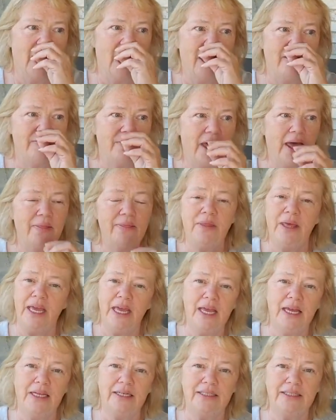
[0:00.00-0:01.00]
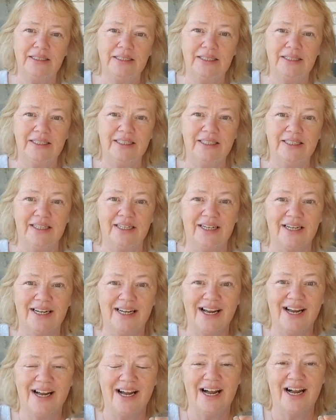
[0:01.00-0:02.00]
But and then,
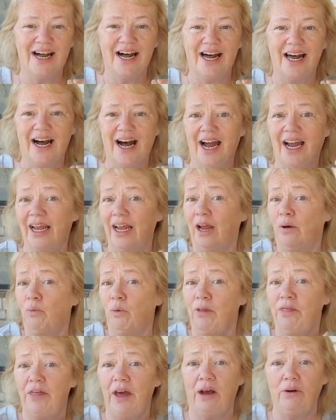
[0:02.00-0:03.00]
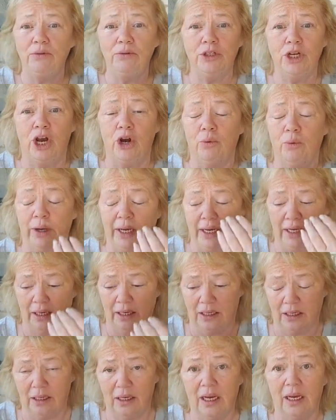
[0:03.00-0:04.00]
without knowing
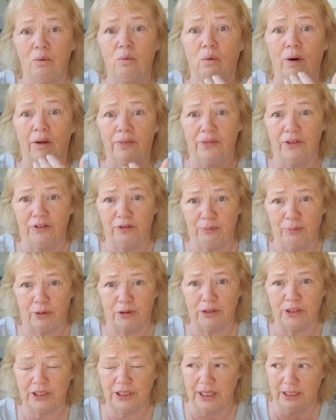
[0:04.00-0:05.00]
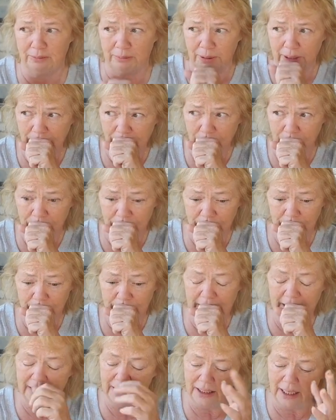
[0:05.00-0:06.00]
what this person had been through,
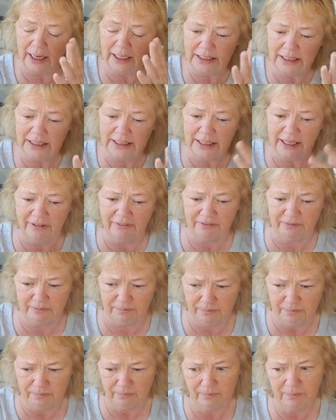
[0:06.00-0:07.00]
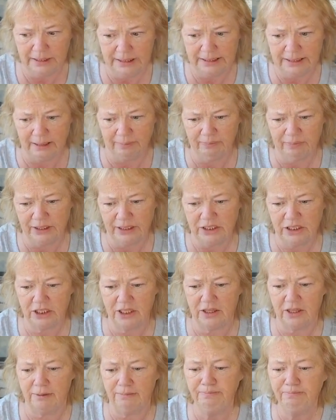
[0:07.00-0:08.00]
and I did give something to
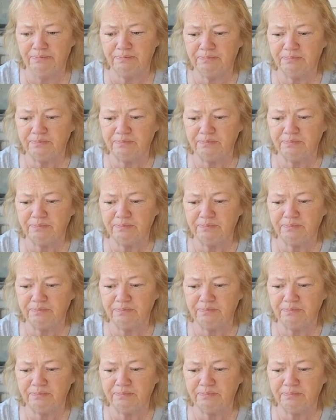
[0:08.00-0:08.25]
them.